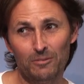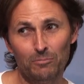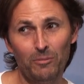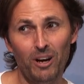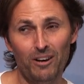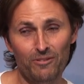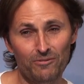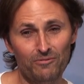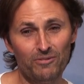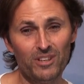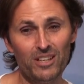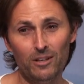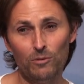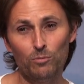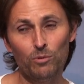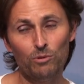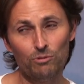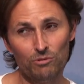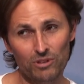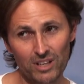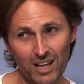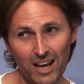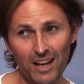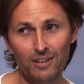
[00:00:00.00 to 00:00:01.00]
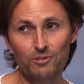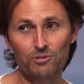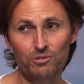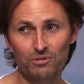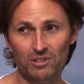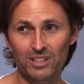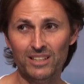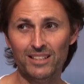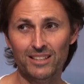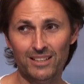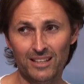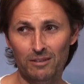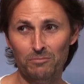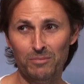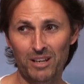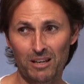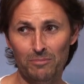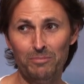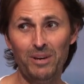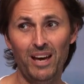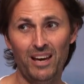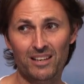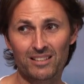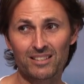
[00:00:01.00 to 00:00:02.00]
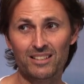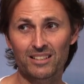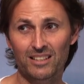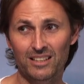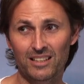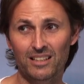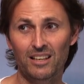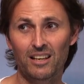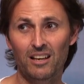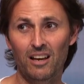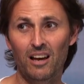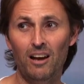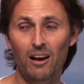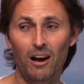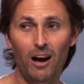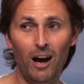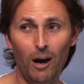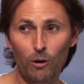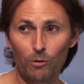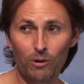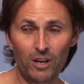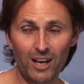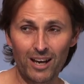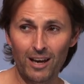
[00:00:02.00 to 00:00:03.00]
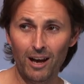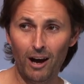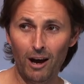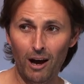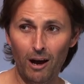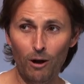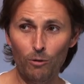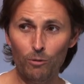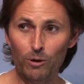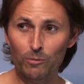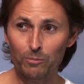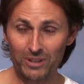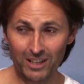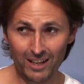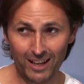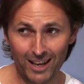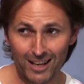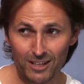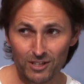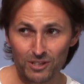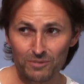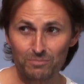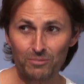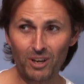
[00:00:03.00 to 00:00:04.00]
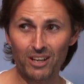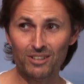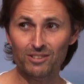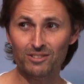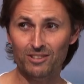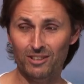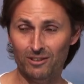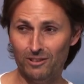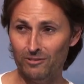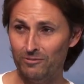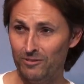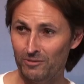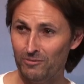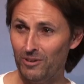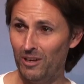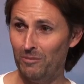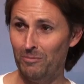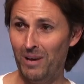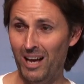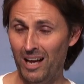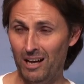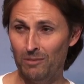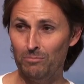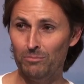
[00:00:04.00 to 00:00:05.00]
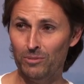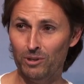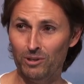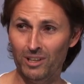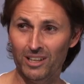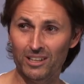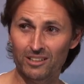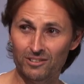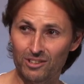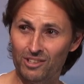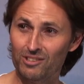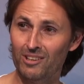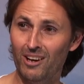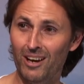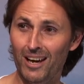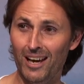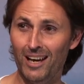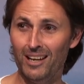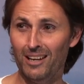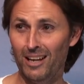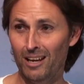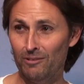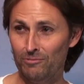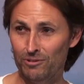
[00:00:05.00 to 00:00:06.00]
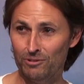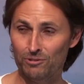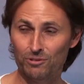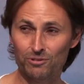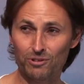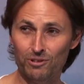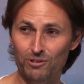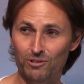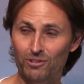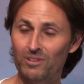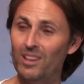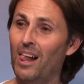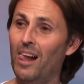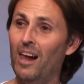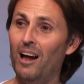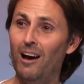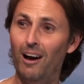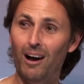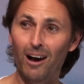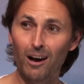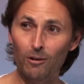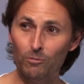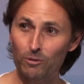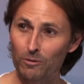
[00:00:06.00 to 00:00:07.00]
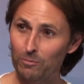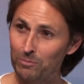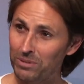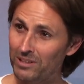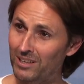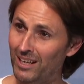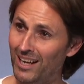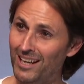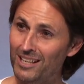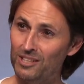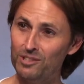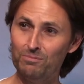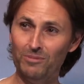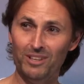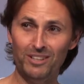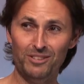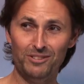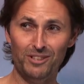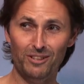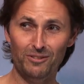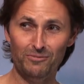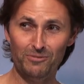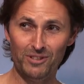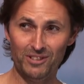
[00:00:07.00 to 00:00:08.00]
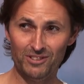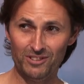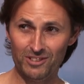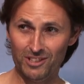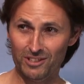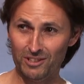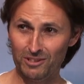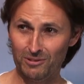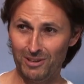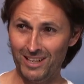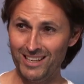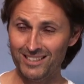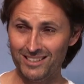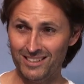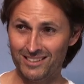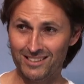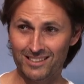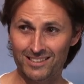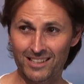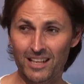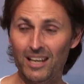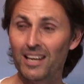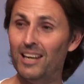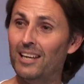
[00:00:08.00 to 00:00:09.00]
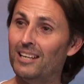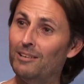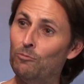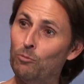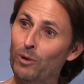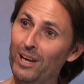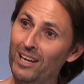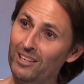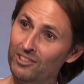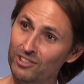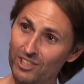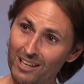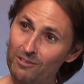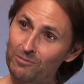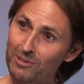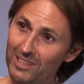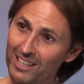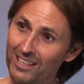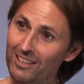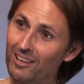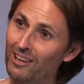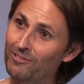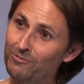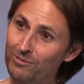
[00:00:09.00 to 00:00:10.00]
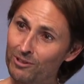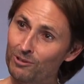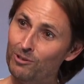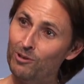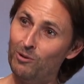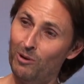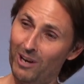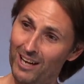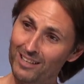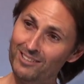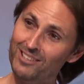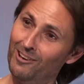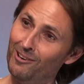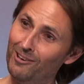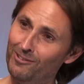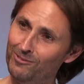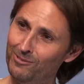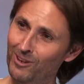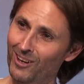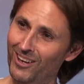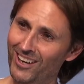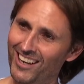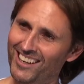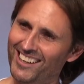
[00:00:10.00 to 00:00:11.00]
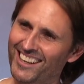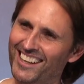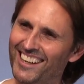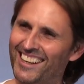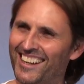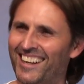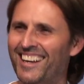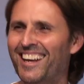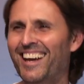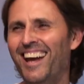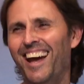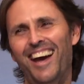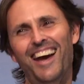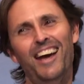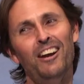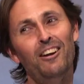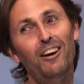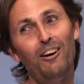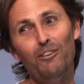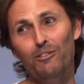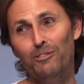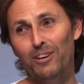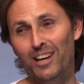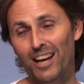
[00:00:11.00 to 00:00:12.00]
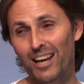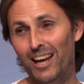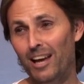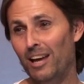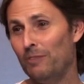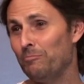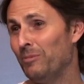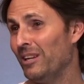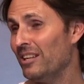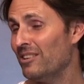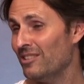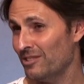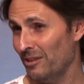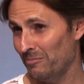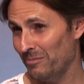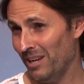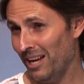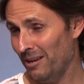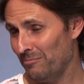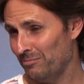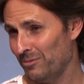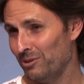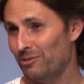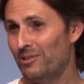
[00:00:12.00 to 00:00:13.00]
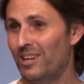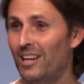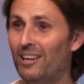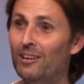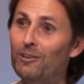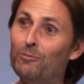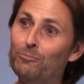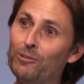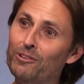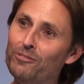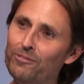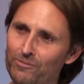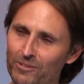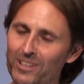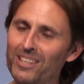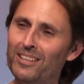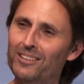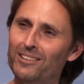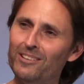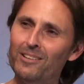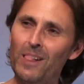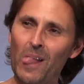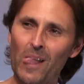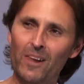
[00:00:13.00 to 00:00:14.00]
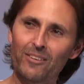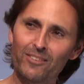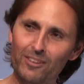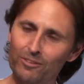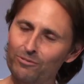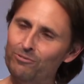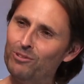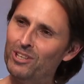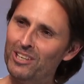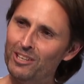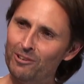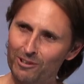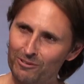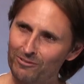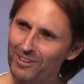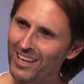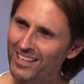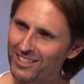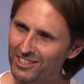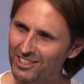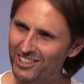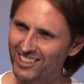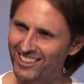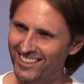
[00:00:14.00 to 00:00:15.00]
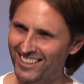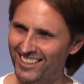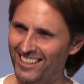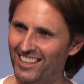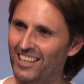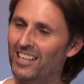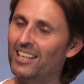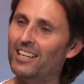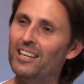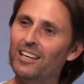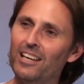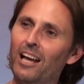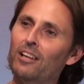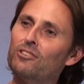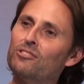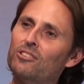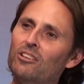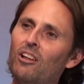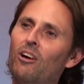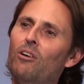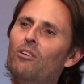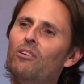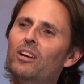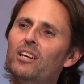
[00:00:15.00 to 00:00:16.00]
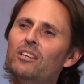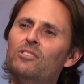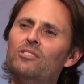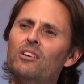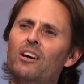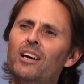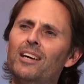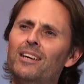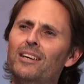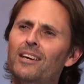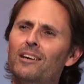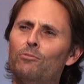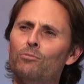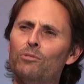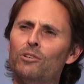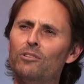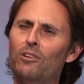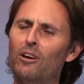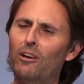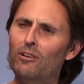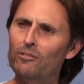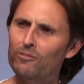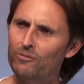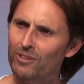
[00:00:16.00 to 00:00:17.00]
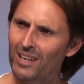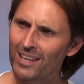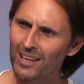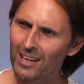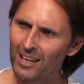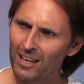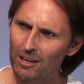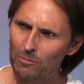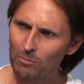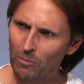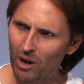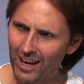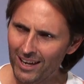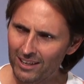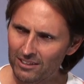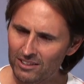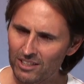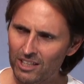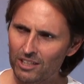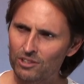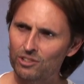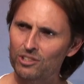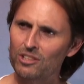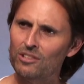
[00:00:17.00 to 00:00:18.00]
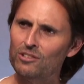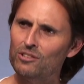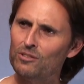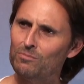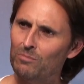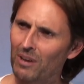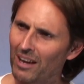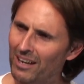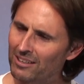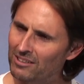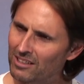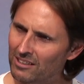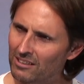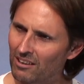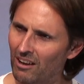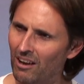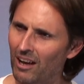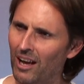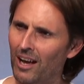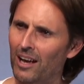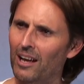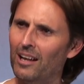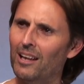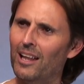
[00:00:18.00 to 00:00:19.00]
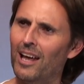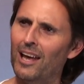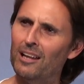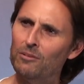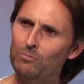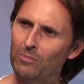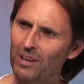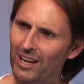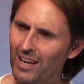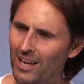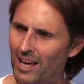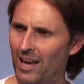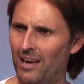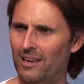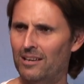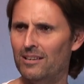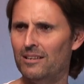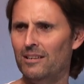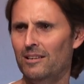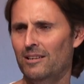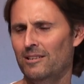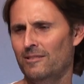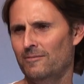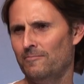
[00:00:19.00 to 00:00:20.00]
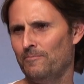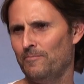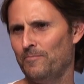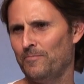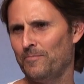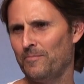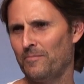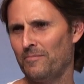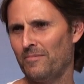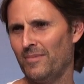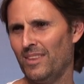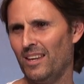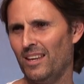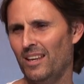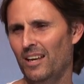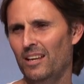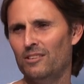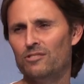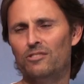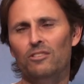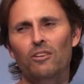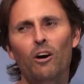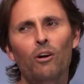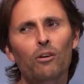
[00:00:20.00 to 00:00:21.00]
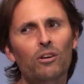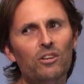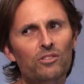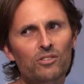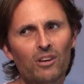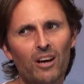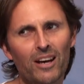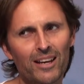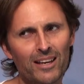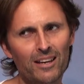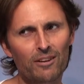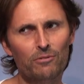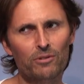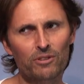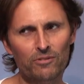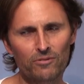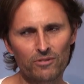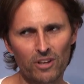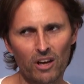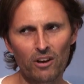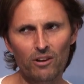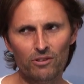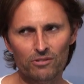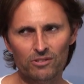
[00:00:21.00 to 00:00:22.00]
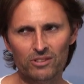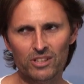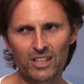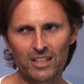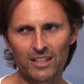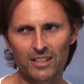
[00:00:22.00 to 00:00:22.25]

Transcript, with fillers: My fear will naturally come up, actually. I will place myself, if I'm humble and desire love and truth, I will place myself in situations where generally I feel quite terrified. And I'll, because I'm humble, will feel the fear eventually, as long as I get rid of my addictions, my denial, and my anger. As long as I get rid of those